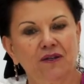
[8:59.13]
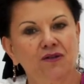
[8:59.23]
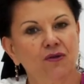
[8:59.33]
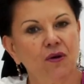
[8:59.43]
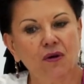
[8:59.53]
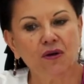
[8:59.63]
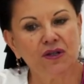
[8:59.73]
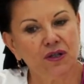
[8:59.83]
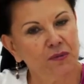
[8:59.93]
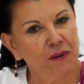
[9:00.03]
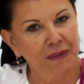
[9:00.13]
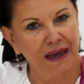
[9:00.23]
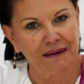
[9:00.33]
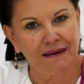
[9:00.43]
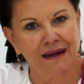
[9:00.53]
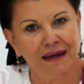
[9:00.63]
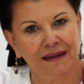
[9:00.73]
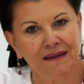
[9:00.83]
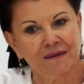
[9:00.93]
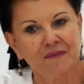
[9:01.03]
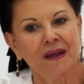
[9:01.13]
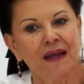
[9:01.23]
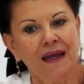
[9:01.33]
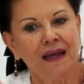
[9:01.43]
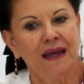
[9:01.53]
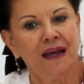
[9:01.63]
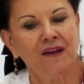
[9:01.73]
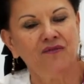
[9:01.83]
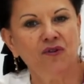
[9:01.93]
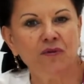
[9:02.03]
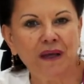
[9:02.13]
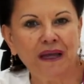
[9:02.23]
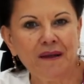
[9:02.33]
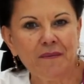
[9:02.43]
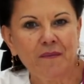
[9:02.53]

to all human mankind. And for me,